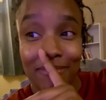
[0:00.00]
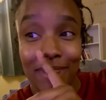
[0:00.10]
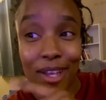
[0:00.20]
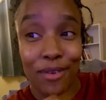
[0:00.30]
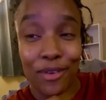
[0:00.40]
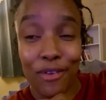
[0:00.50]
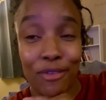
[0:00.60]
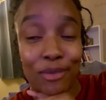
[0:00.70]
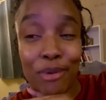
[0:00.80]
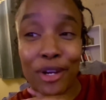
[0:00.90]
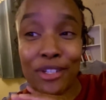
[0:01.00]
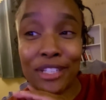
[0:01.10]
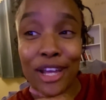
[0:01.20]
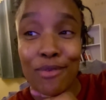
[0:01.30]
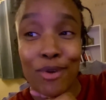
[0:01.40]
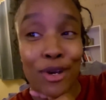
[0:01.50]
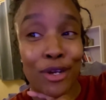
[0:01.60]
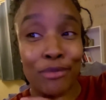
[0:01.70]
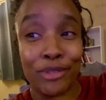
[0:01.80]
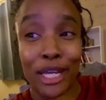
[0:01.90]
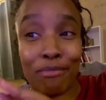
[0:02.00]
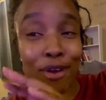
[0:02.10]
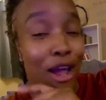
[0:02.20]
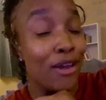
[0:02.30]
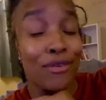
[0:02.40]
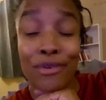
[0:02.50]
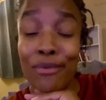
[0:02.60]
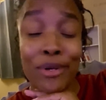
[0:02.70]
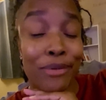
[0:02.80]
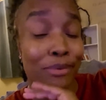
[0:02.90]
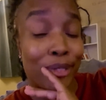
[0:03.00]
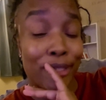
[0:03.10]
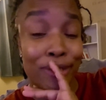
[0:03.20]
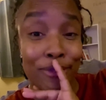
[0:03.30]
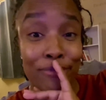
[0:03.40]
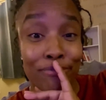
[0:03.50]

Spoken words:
I don't know if it was parasite, worm, tapeworm. I don't know what it was.